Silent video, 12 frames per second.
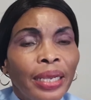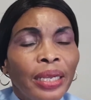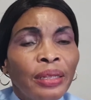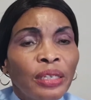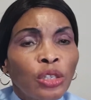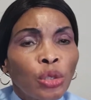
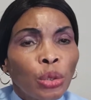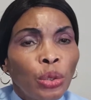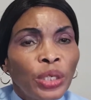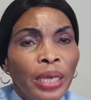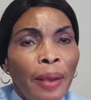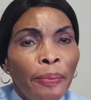in the
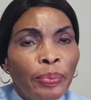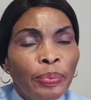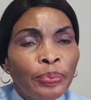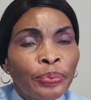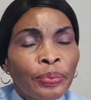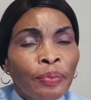scrotum.
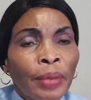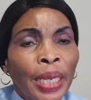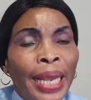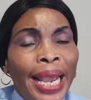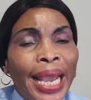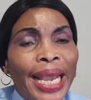
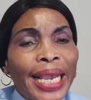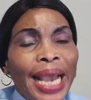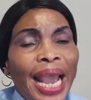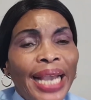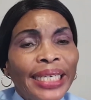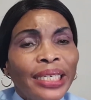
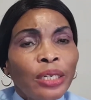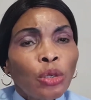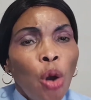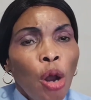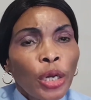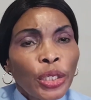And it
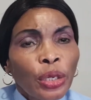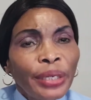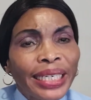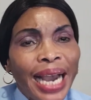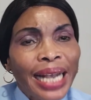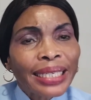also
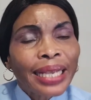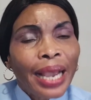does